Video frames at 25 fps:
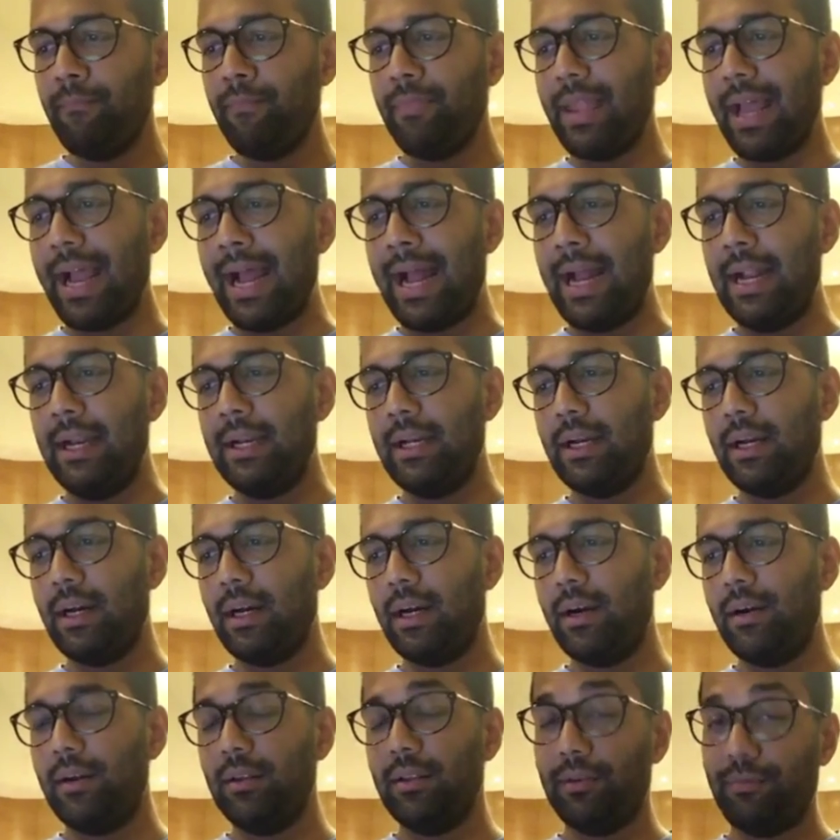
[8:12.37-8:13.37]
and
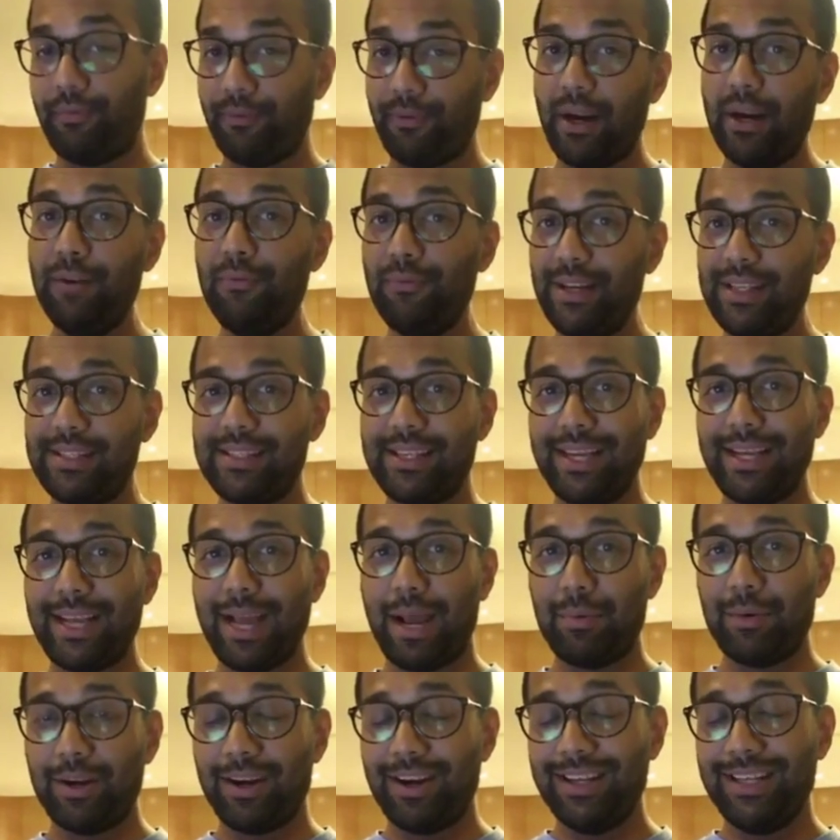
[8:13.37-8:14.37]
the front-facing
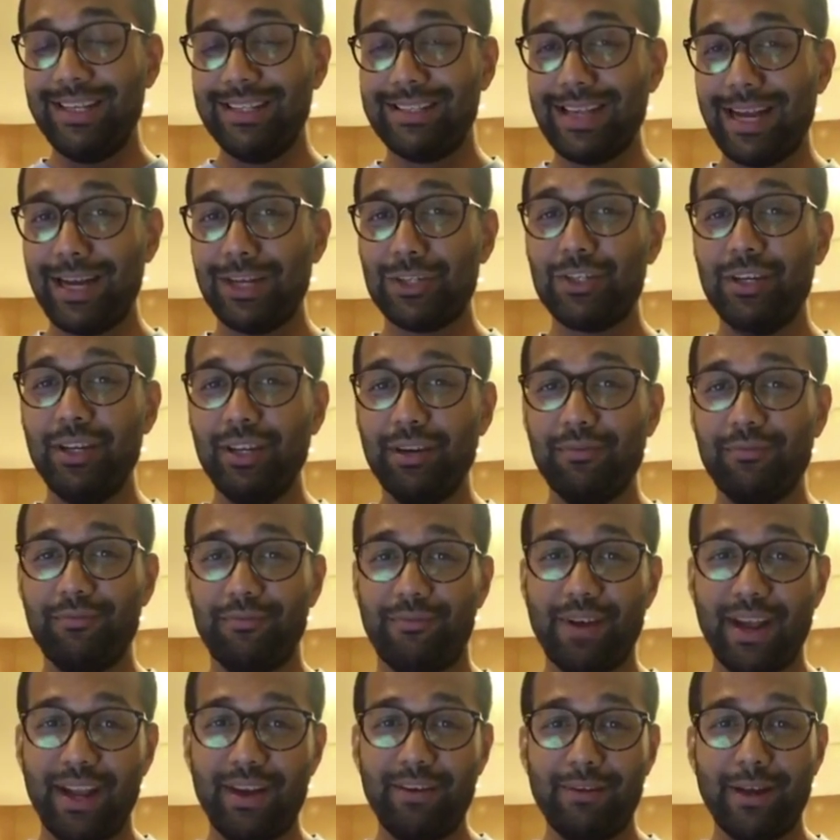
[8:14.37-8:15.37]
camera is actually a
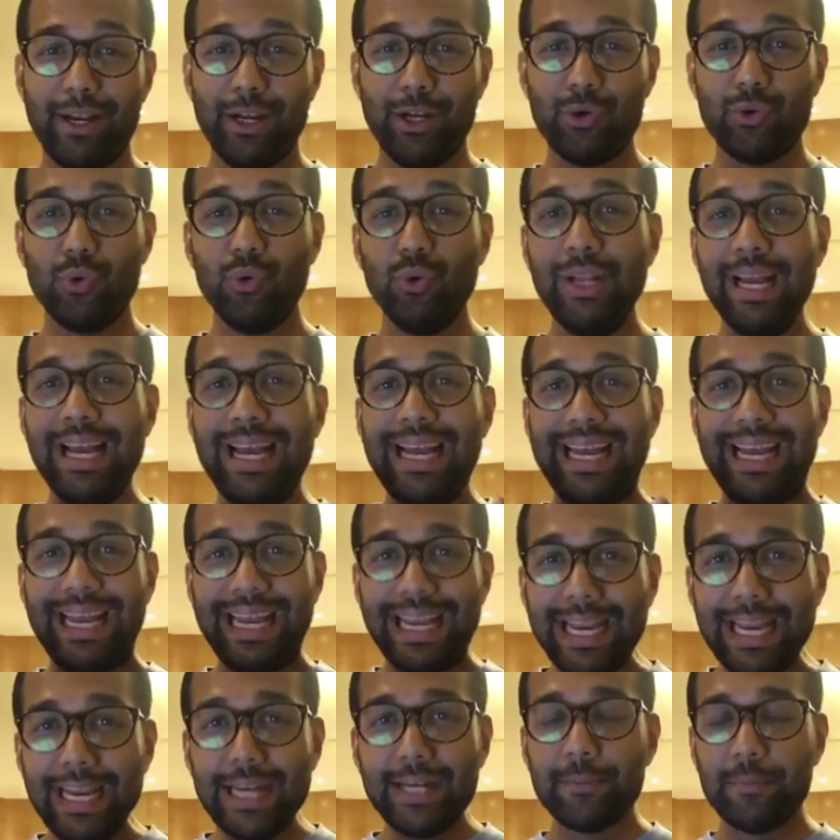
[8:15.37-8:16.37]
very, very cool
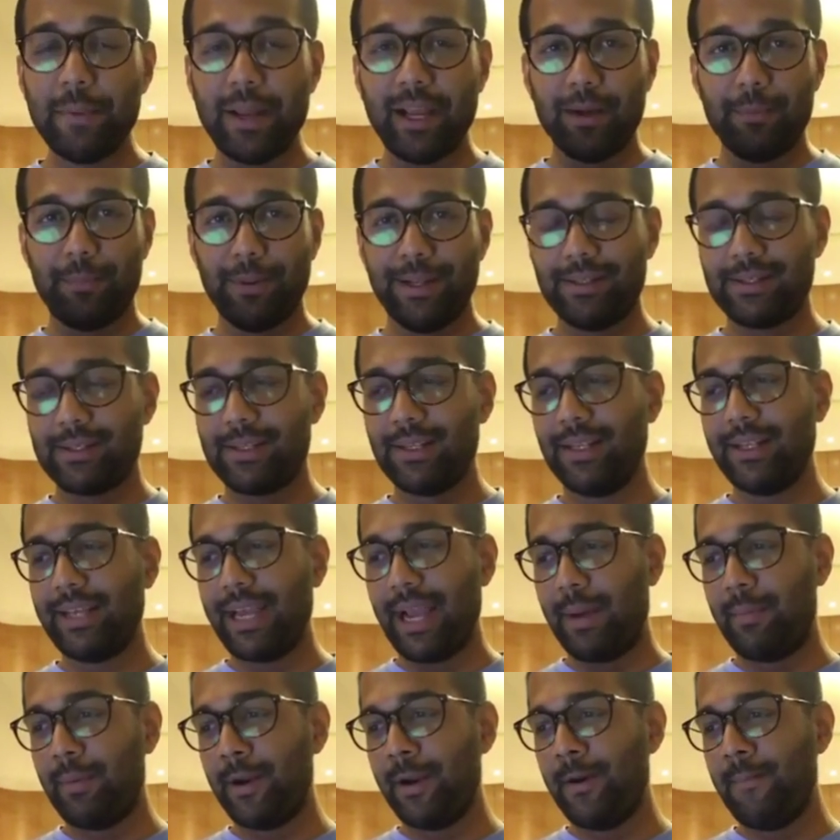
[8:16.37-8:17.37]
8 megapixel
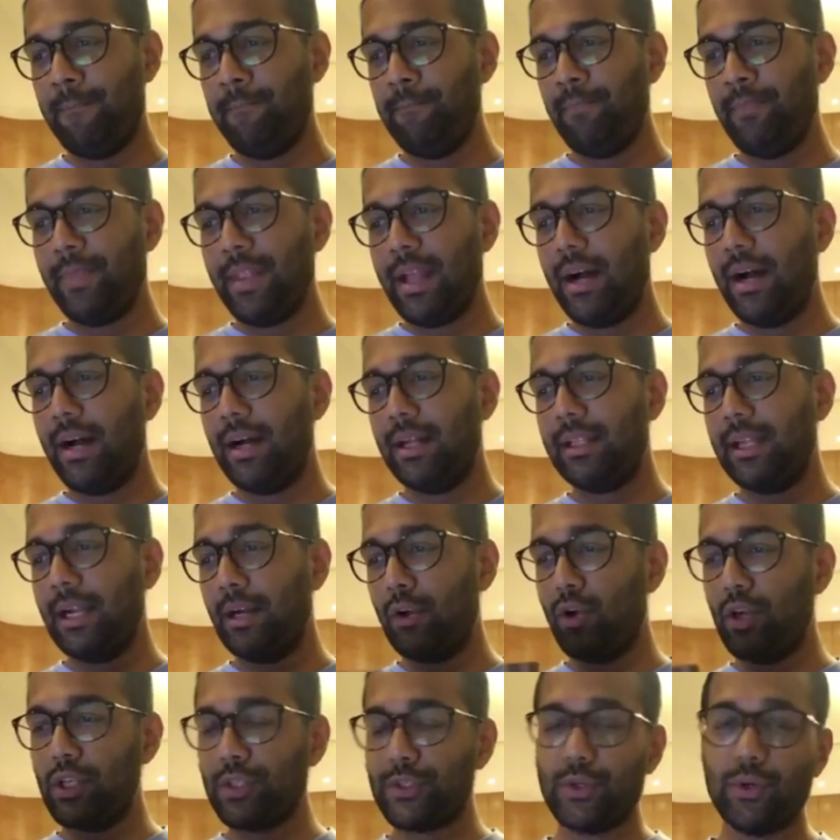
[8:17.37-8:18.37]
camera that
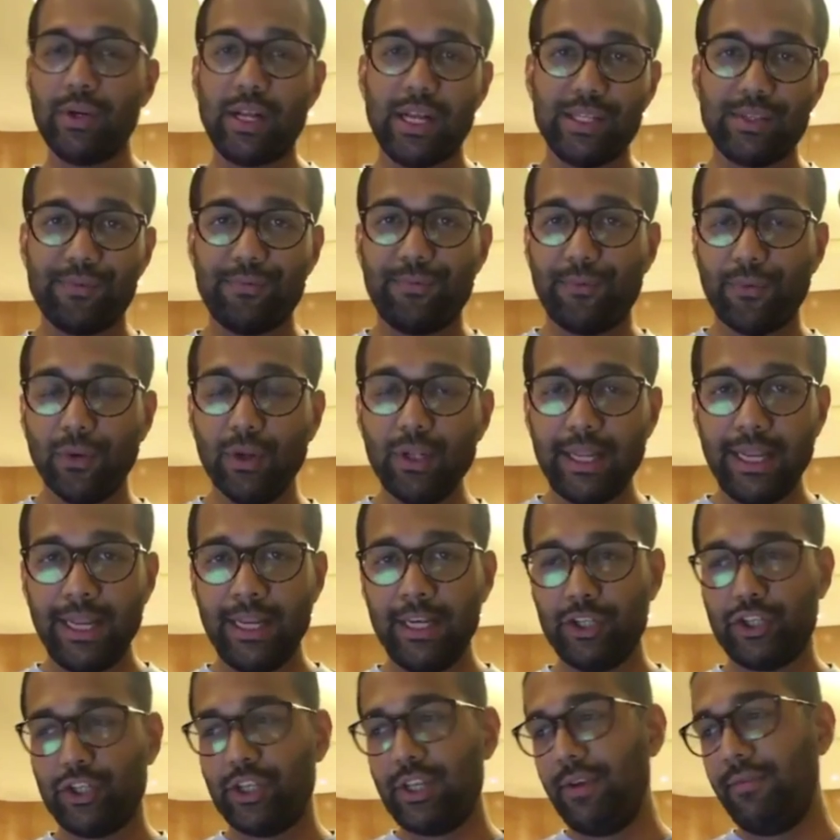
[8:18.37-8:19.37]
also does full
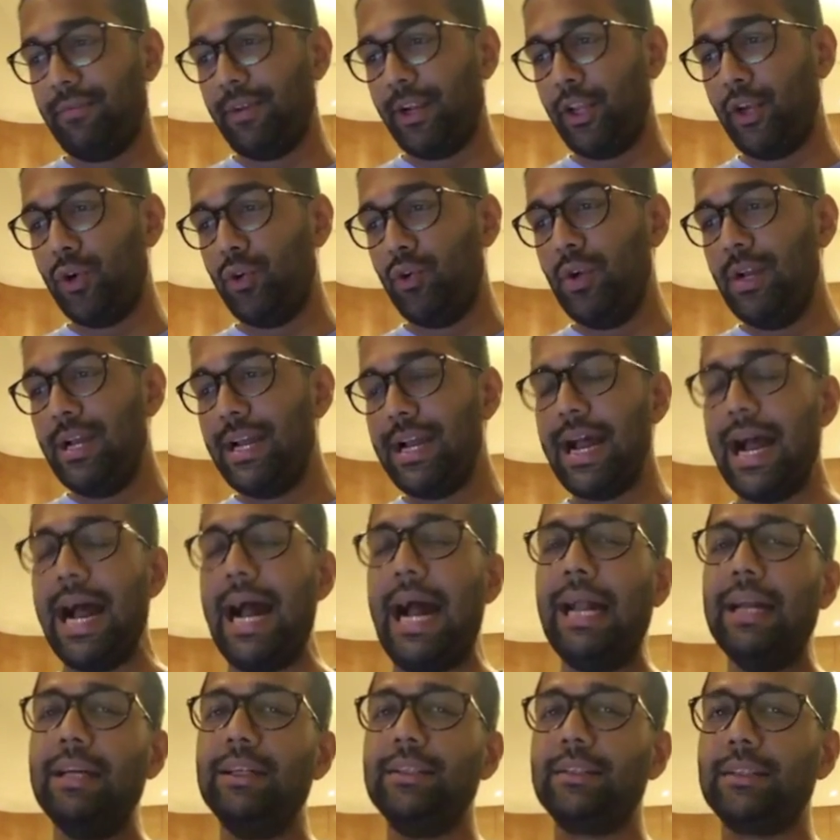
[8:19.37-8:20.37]
HD video
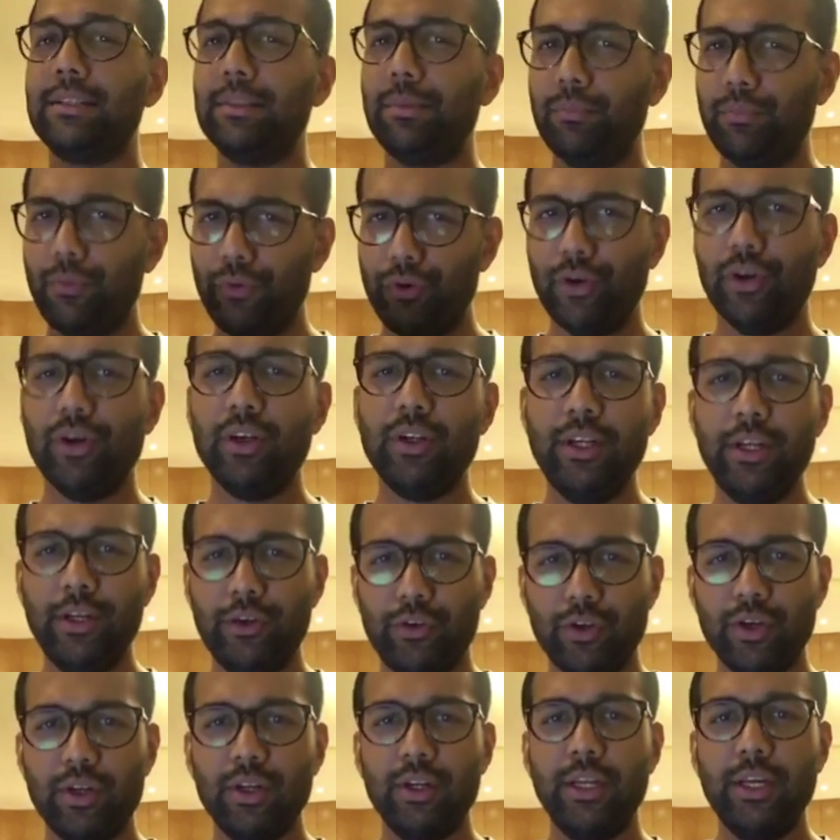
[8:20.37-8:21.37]
and some really,
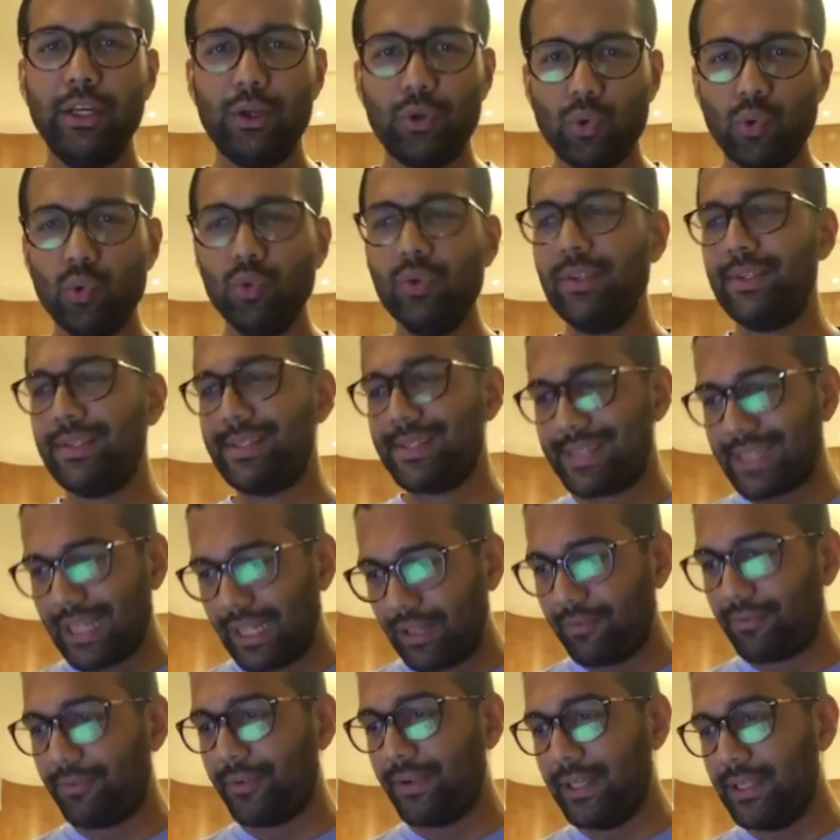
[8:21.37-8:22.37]
really cool
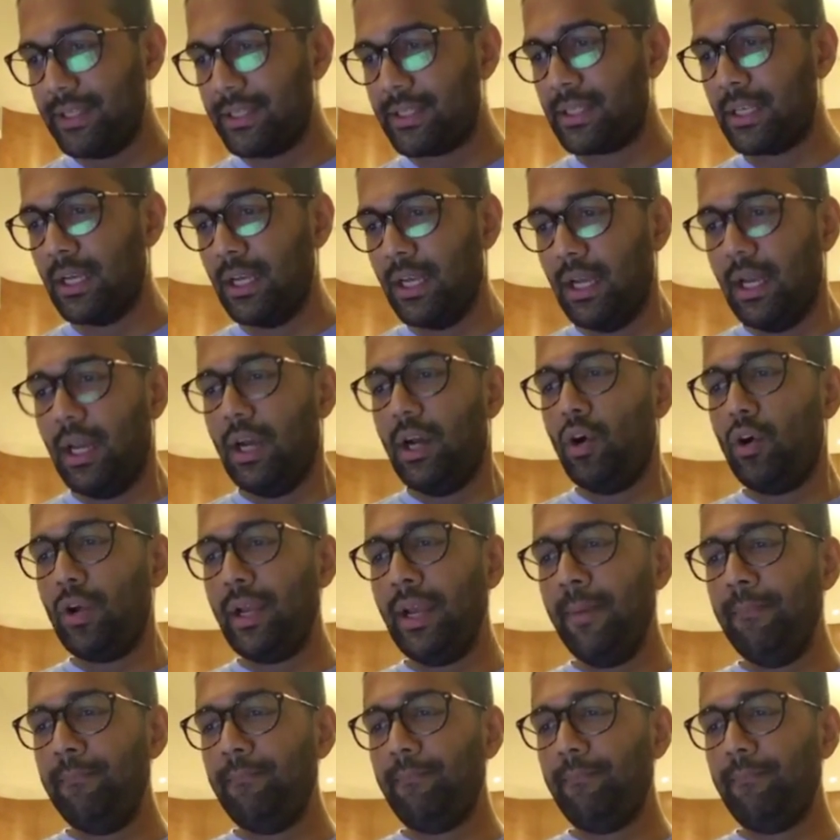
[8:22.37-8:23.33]
selfies. Okay.